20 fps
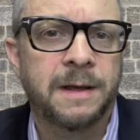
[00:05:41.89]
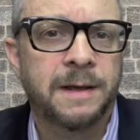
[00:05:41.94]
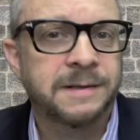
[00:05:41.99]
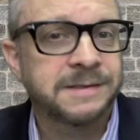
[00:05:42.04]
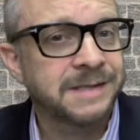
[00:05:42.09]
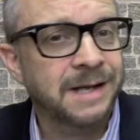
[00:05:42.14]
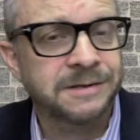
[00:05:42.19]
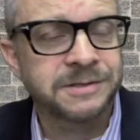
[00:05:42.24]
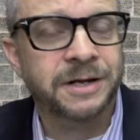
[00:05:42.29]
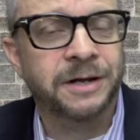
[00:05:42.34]

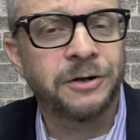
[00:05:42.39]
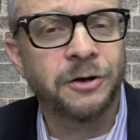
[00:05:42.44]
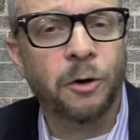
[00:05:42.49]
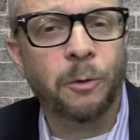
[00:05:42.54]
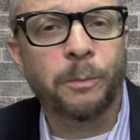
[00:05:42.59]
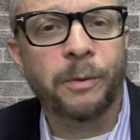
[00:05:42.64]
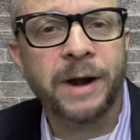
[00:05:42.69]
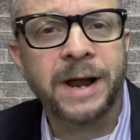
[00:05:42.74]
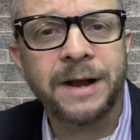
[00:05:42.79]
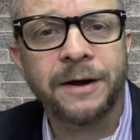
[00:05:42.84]
Sounds like a
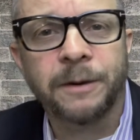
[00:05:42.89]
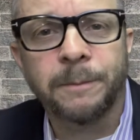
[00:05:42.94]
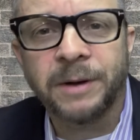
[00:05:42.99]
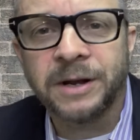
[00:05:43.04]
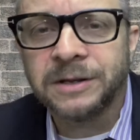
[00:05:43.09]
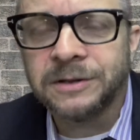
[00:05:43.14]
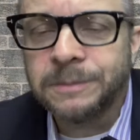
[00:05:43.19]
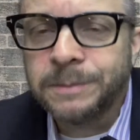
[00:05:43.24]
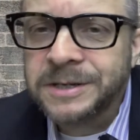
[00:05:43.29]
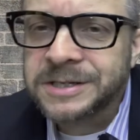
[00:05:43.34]
no-brainer, but
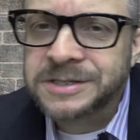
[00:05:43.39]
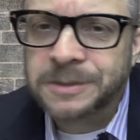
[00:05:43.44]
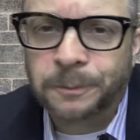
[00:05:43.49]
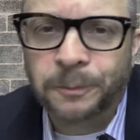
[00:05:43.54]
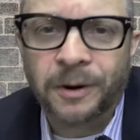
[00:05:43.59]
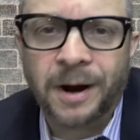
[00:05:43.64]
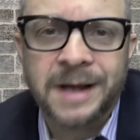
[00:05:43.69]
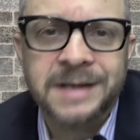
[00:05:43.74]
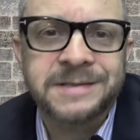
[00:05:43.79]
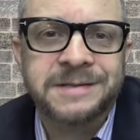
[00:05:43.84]
you'd be
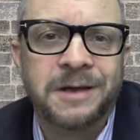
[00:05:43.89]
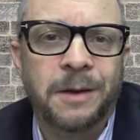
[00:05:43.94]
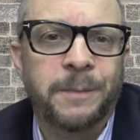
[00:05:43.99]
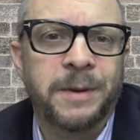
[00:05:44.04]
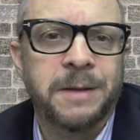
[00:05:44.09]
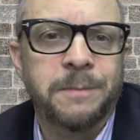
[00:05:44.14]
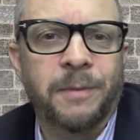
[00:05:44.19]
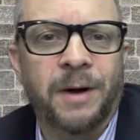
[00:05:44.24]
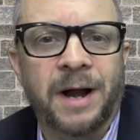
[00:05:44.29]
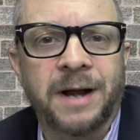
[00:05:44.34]
surprised how
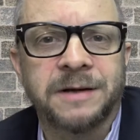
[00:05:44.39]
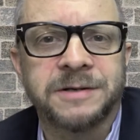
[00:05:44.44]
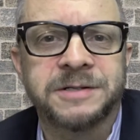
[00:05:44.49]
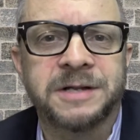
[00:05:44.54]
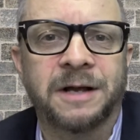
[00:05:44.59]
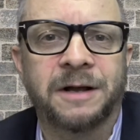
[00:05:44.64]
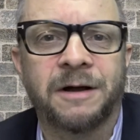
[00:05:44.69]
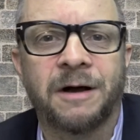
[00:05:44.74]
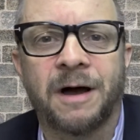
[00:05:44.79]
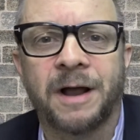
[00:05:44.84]
many buyers
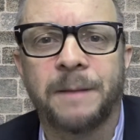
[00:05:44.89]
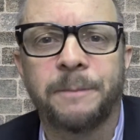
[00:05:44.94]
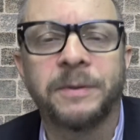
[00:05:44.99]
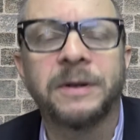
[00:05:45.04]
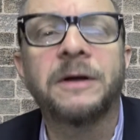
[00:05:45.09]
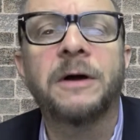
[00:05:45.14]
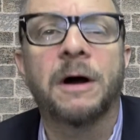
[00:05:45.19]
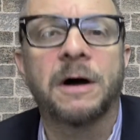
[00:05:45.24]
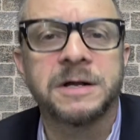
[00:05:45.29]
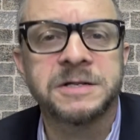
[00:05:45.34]
get caught up
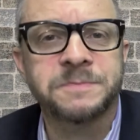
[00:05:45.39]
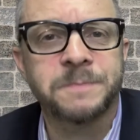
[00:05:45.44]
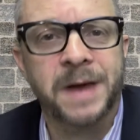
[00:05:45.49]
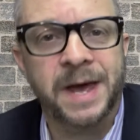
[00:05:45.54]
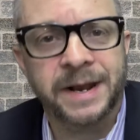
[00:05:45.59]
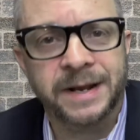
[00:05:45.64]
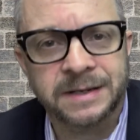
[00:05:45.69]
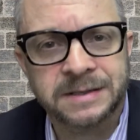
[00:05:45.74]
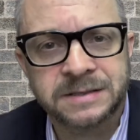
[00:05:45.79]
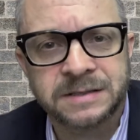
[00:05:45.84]
in
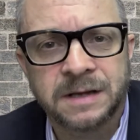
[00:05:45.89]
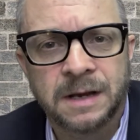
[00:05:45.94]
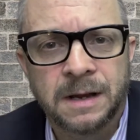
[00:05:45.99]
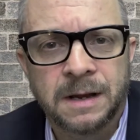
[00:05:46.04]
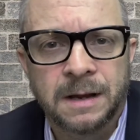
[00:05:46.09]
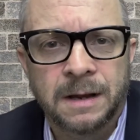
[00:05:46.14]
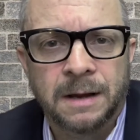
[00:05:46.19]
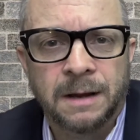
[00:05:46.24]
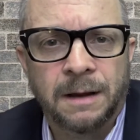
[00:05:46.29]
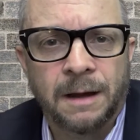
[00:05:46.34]
cosmetics,
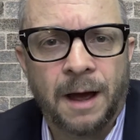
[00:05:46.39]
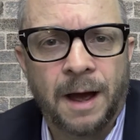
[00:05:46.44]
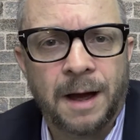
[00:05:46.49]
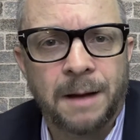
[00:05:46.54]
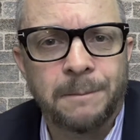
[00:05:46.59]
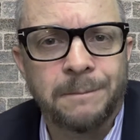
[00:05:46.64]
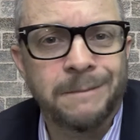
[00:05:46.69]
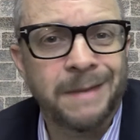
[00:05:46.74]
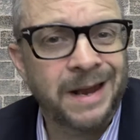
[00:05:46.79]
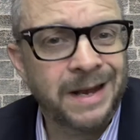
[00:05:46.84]

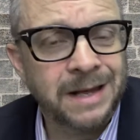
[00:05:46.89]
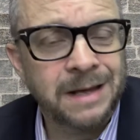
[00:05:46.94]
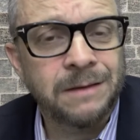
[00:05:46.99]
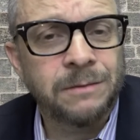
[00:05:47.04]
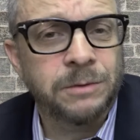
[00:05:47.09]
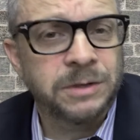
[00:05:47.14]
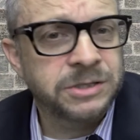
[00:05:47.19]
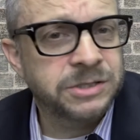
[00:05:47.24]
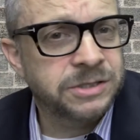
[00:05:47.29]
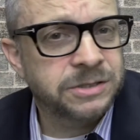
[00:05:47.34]
many
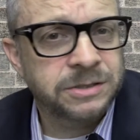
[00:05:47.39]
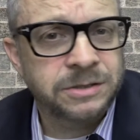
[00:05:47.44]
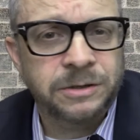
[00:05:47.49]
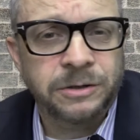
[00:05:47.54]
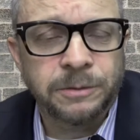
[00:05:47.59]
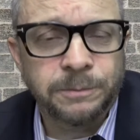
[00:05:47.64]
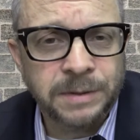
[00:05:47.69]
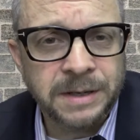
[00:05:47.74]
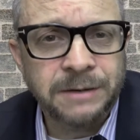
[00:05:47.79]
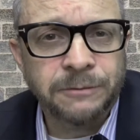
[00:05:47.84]
which
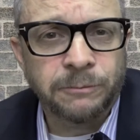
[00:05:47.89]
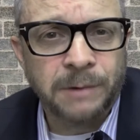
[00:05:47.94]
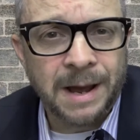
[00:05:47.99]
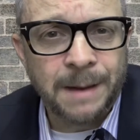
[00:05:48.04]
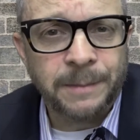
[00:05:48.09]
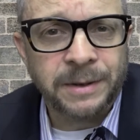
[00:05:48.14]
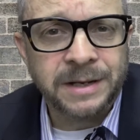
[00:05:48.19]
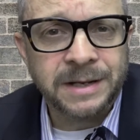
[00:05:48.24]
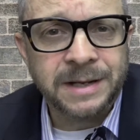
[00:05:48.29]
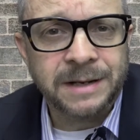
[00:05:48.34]
could be
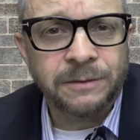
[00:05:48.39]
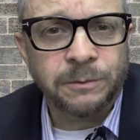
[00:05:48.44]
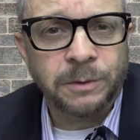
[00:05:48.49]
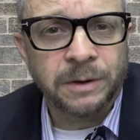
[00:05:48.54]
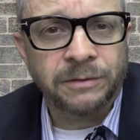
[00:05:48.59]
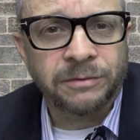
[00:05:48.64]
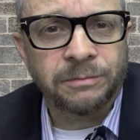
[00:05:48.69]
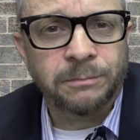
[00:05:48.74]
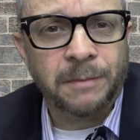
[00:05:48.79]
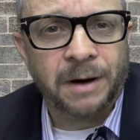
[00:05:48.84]
remedied
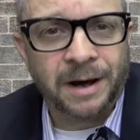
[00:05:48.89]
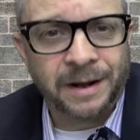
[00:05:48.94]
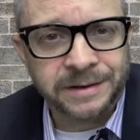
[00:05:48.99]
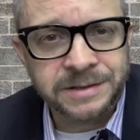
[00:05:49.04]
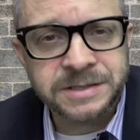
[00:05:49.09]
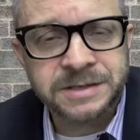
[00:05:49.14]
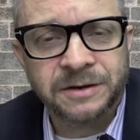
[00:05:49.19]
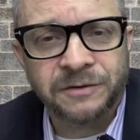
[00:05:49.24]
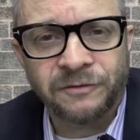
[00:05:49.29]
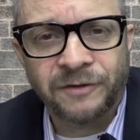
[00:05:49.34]
with
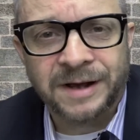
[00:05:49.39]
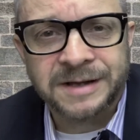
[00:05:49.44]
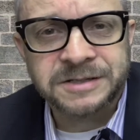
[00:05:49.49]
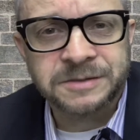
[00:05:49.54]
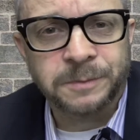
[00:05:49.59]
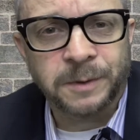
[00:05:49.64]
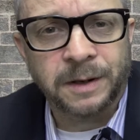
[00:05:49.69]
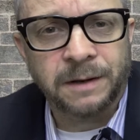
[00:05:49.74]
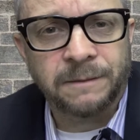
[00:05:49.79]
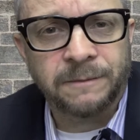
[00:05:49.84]
modest
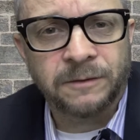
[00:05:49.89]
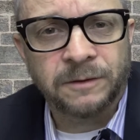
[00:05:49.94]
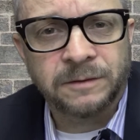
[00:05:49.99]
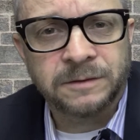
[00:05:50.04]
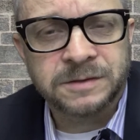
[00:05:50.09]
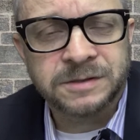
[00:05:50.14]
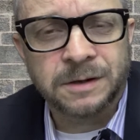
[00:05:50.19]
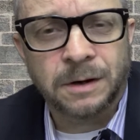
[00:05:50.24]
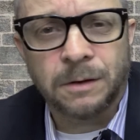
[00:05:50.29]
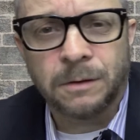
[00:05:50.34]
investment.
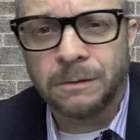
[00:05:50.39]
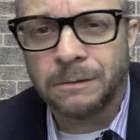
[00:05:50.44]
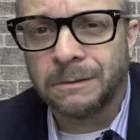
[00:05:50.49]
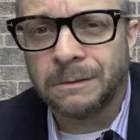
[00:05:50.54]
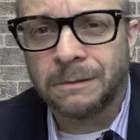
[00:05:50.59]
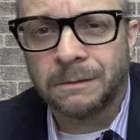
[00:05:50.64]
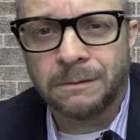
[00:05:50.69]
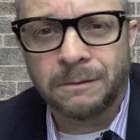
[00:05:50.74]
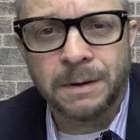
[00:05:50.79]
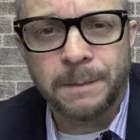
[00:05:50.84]
So
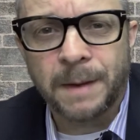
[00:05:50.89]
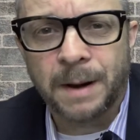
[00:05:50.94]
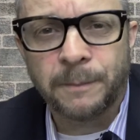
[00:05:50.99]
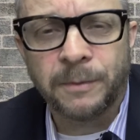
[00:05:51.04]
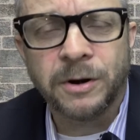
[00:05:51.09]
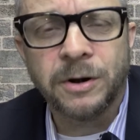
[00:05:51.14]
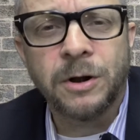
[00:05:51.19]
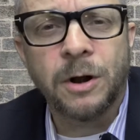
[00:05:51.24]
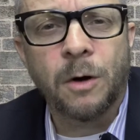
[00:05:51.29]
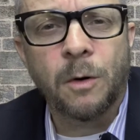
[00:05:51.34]

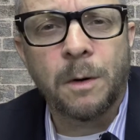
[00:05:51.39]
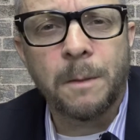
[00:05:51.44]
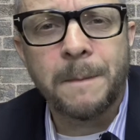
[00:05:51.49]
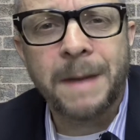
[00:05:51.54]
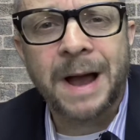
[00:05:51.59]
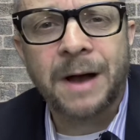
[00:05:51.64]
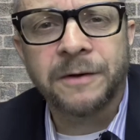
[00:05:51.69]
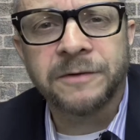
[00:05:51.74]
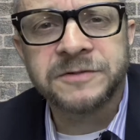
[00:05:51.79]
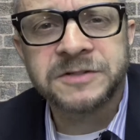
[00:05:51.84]
remember, no
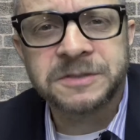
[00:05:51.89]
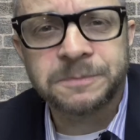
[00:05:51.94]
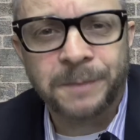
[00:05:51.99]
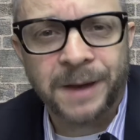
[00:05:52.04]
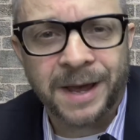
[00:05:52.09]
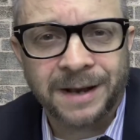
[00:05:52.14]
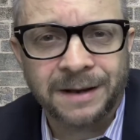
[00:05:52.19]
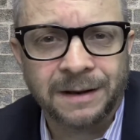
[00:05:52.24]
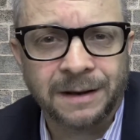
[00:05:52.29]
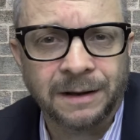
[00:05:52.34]
amount of
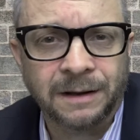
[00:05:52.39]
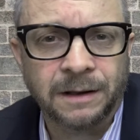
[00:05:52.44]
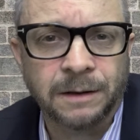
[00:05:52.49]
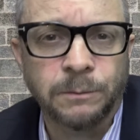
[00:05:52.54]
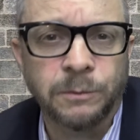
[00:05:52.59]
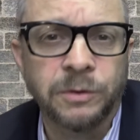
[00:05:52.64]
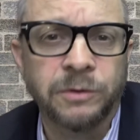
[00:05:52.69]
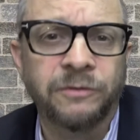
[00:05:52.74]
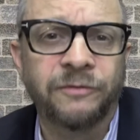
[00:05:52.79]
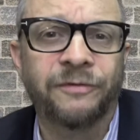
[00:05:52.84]
spending can
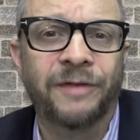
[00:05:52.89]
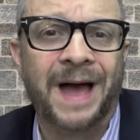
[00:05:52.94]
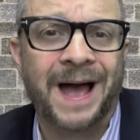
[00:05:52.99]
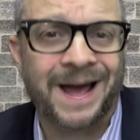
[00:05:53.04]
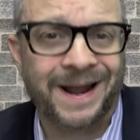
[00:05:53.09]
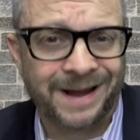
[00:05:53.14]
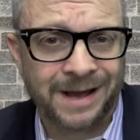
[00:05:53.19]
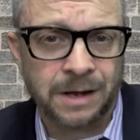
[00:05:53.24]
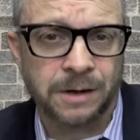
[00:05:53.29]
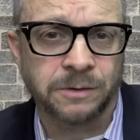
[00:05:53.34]
move
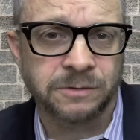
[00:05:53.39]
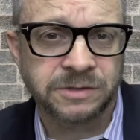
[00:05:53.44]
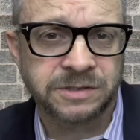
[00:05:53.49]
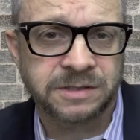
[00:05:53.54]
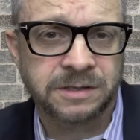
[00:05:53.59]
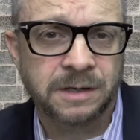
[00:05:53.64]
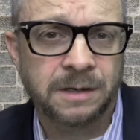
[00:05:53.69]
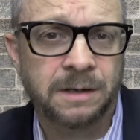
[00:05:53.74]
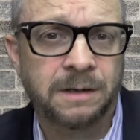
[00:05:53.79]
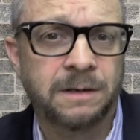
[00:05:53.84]
that house
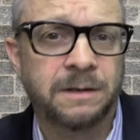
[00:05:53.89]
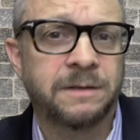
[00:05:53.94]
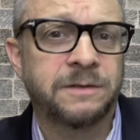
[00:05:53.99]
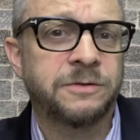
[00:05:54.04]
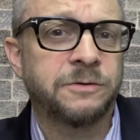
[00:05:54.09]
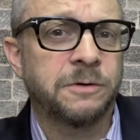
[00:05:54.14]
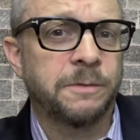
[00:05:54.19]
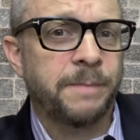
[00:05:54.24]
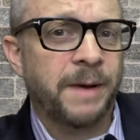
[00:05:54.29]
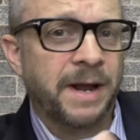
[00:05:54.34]

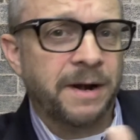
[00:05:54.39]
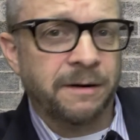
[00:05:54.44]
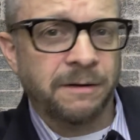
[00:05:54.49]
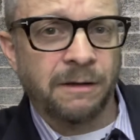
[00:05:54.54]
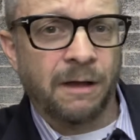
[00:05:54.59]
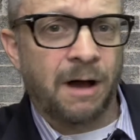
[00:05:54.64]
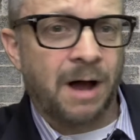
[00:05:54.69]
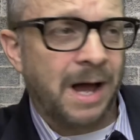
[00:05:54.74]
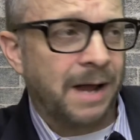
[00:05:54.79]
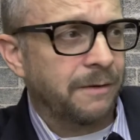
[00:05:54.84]
to a better
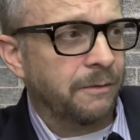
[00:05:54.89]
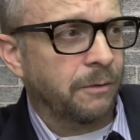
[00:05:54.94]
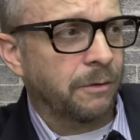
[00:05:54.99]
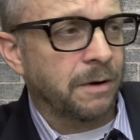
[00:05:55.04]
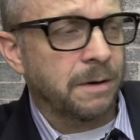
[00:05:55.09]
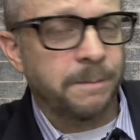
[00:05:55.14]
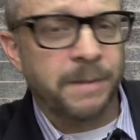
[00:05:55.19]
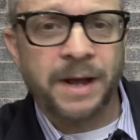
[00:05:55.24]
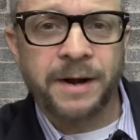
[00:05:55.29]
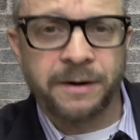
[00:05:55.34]
lot
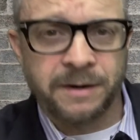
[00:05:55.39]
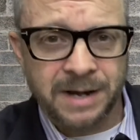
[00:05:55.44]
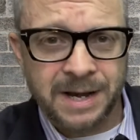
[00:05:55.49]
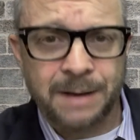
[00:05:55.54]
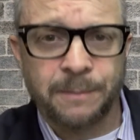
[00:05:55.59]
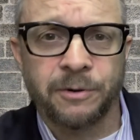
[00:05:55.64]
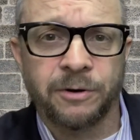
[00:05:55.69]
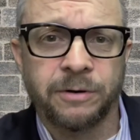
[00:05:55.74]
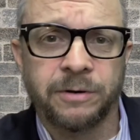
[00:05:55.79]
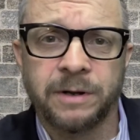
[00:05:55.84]
or a better
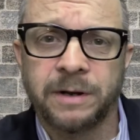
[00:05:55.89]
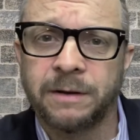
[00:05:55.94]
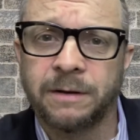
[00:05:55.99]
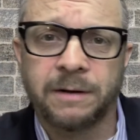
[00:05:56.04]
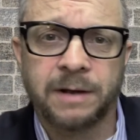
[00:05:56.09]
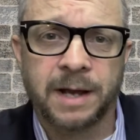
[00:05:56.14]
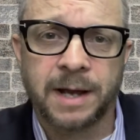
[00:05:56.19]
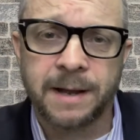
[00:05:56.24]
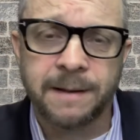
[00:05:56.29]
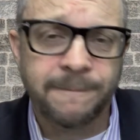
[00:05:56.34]
neighborhood,
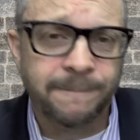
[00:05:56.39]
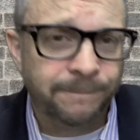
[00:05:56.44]
okay?